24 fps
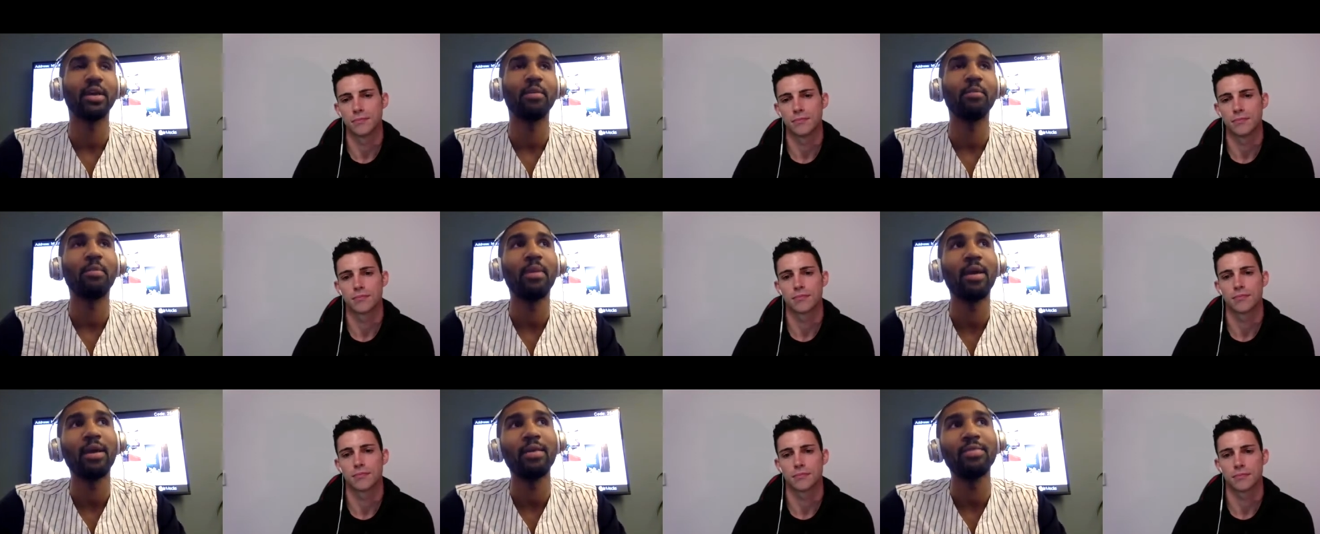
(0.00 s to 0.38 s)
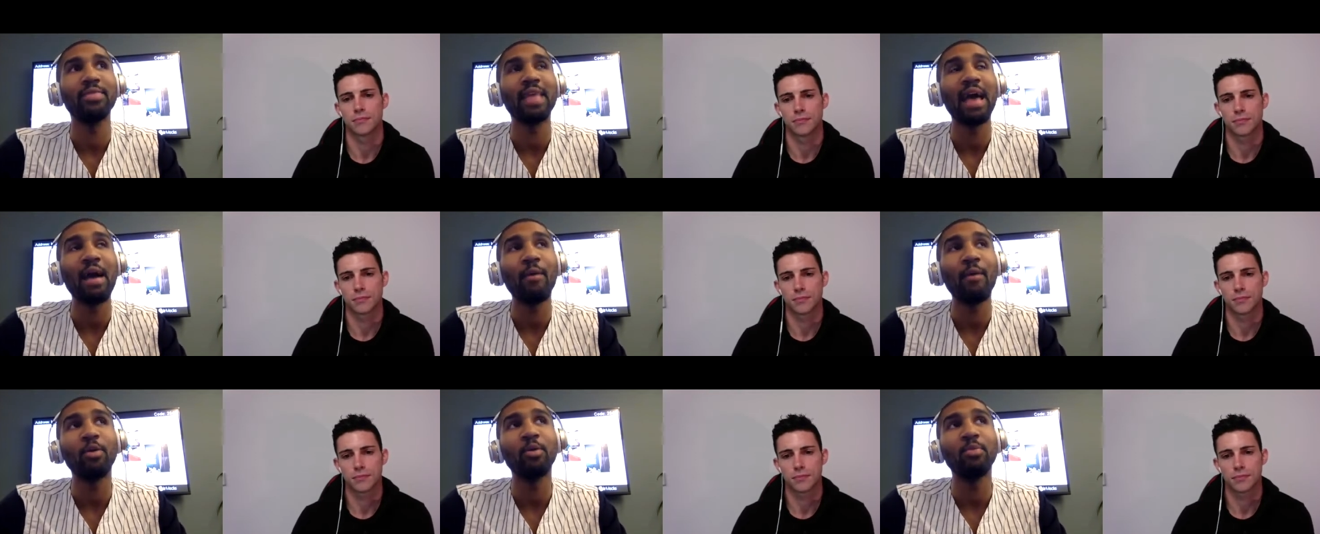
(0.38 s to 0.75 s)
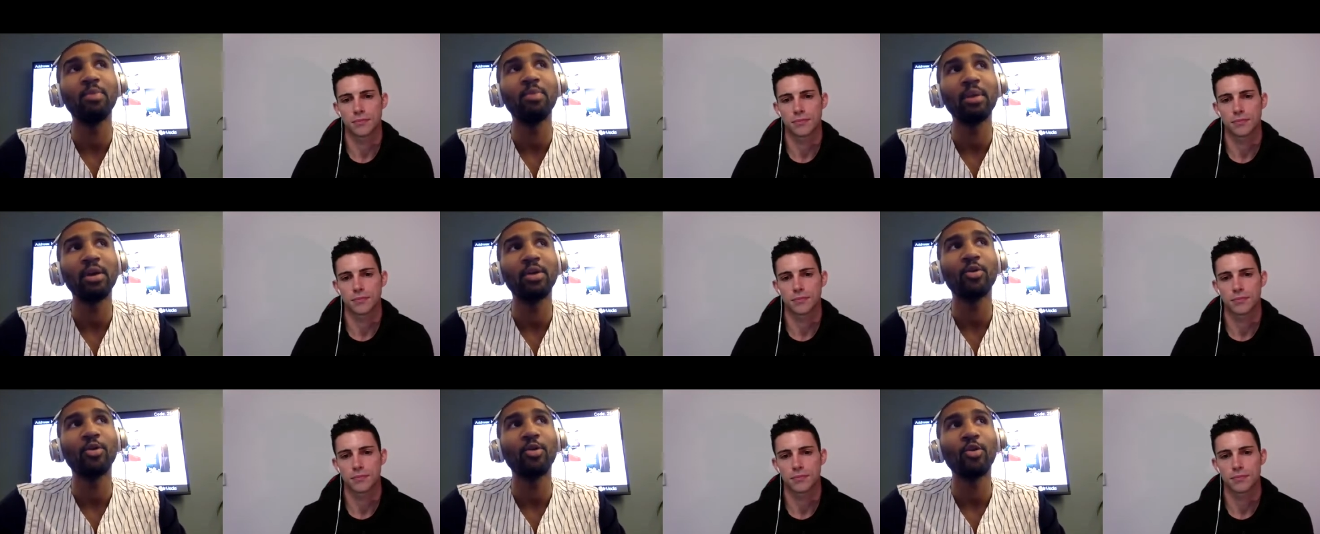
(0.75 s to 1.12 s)
Speaker 1: man, that would be
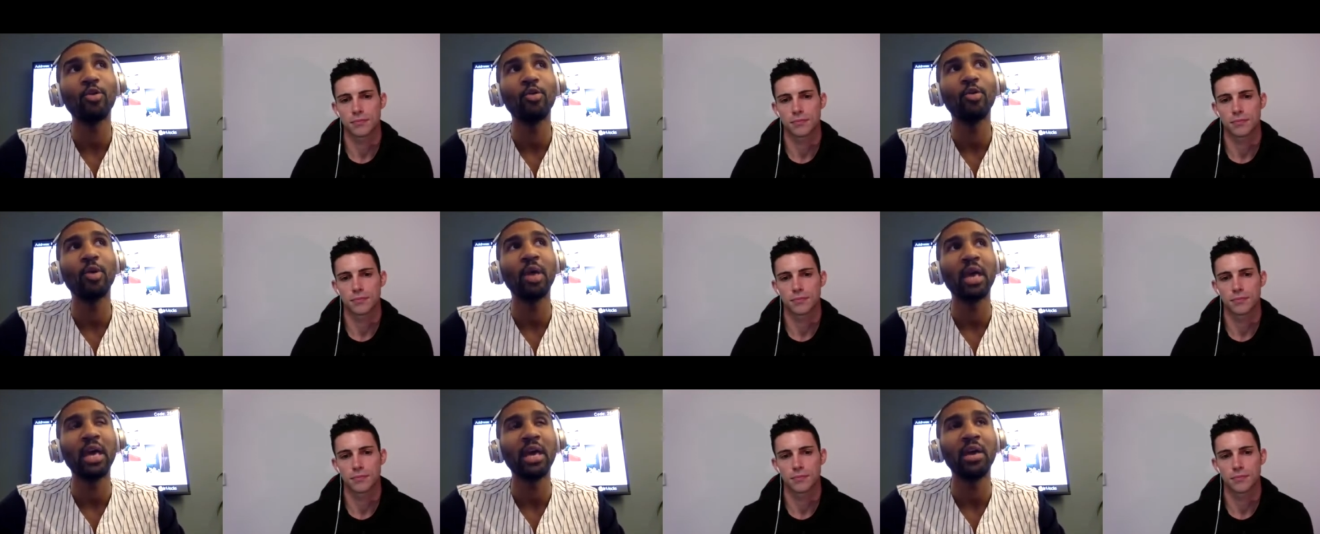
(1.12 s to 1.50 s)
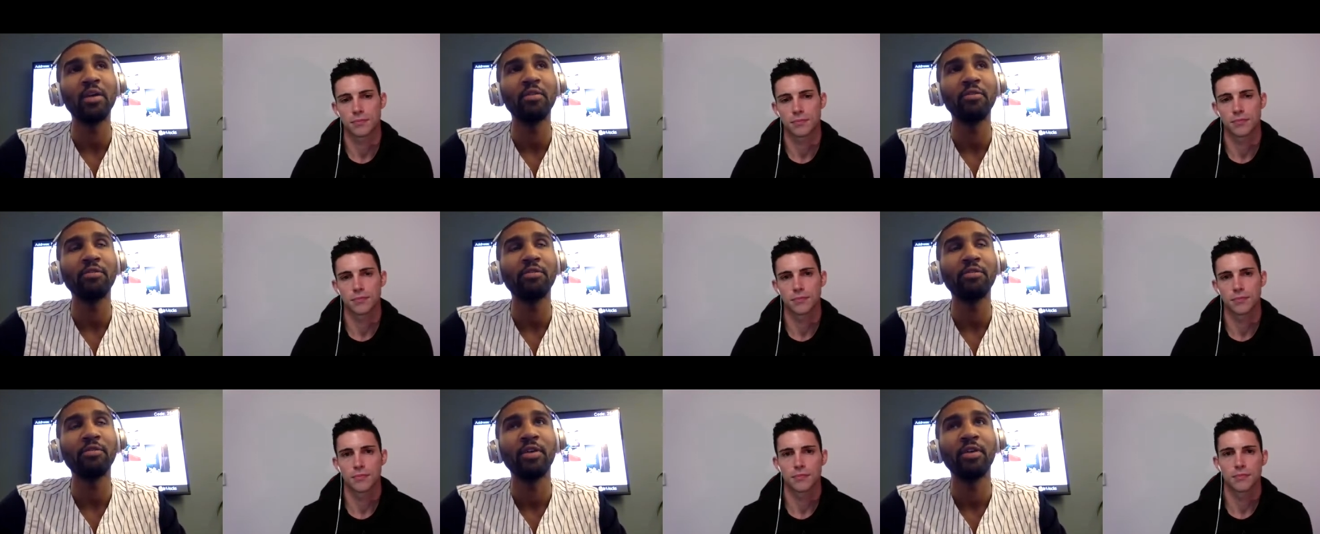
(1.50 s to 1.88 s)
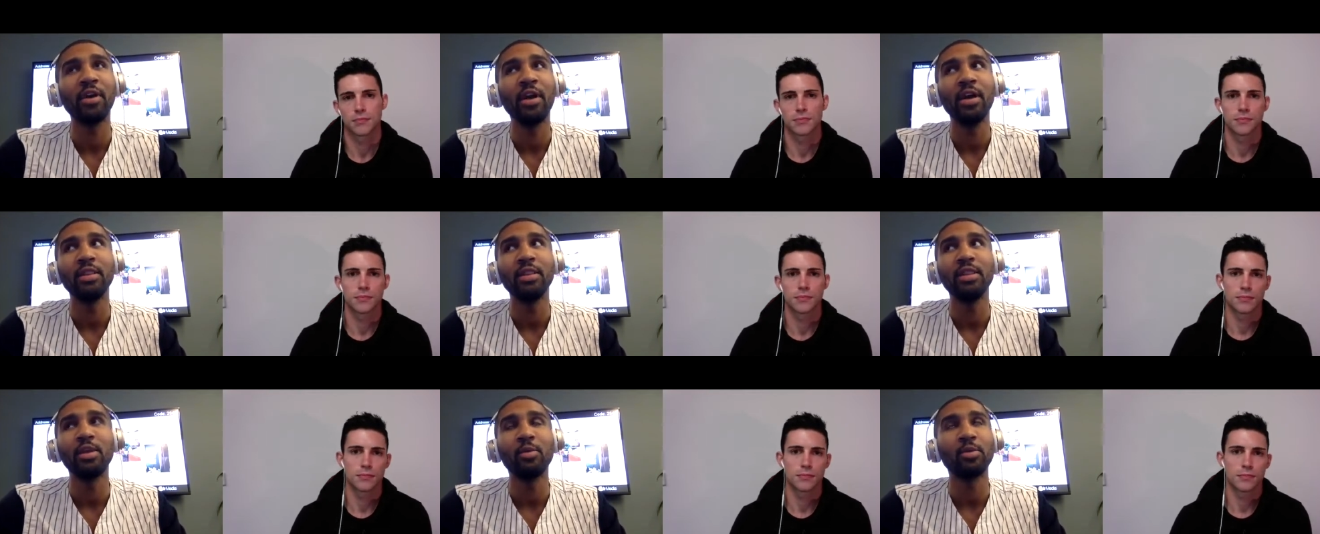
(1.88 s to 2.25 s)
cool if
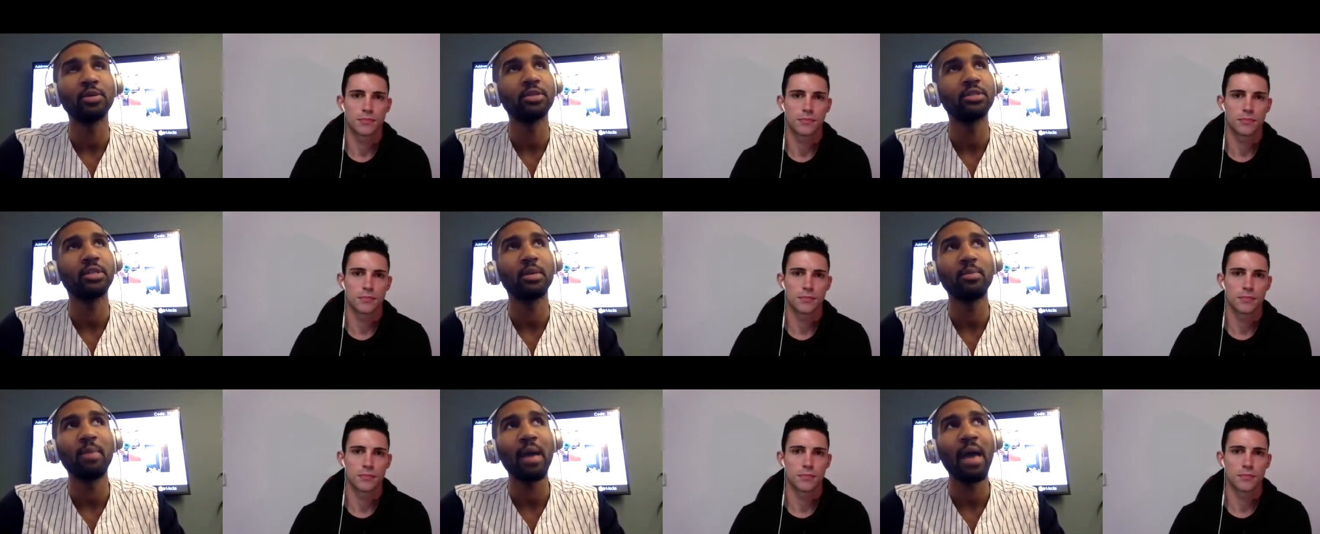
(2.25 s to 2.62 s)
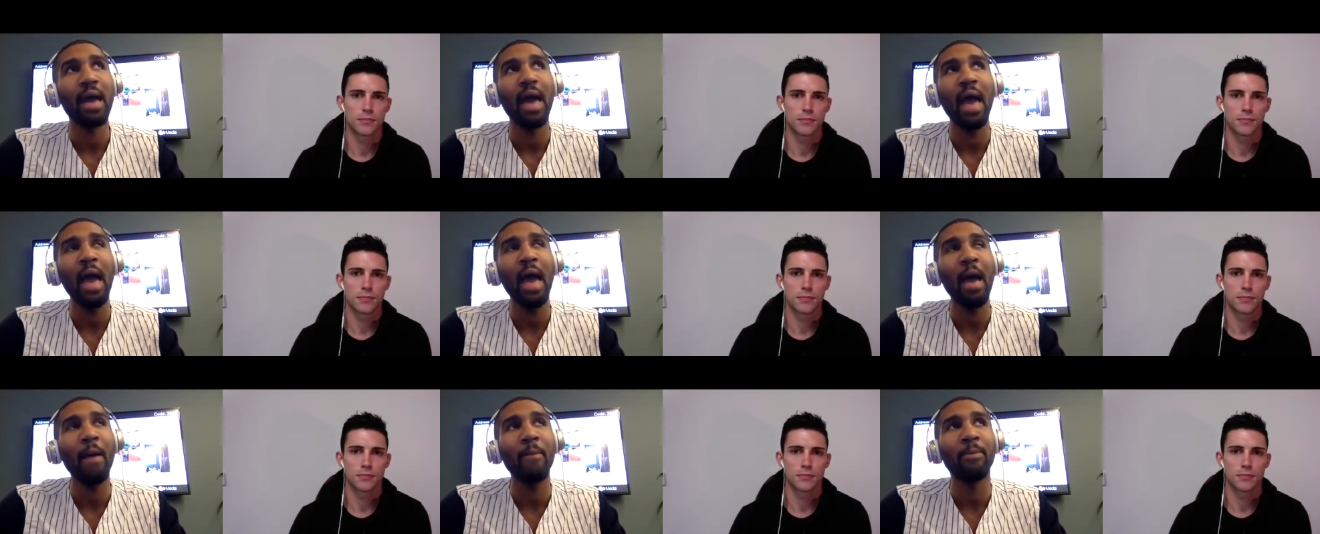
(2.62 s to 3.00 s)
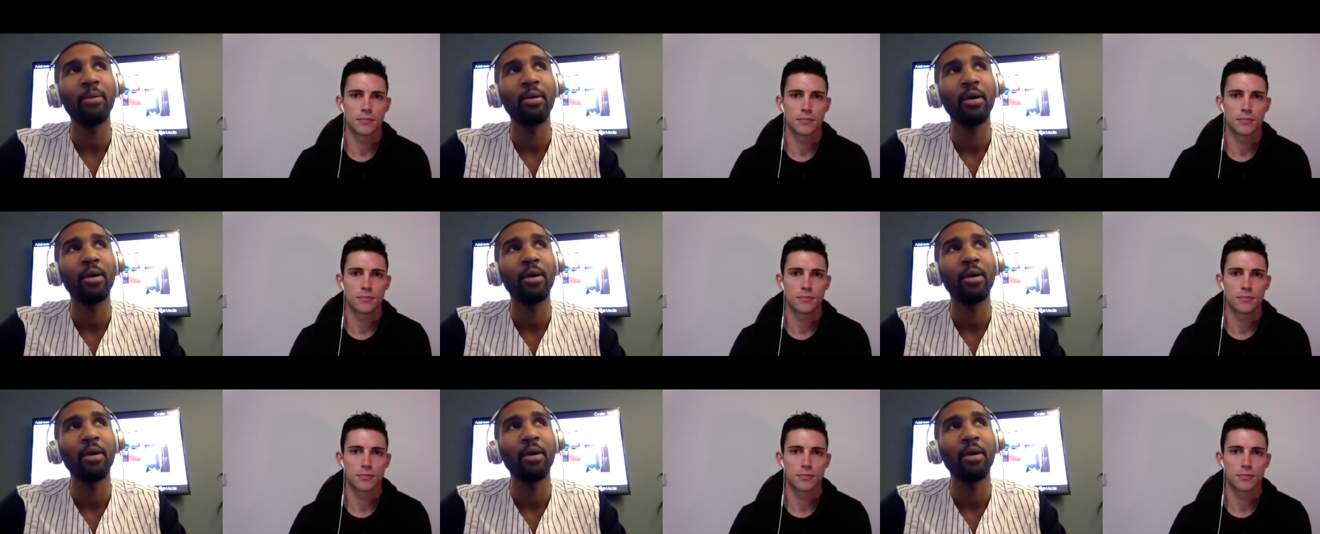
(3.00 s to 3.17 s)
there was some app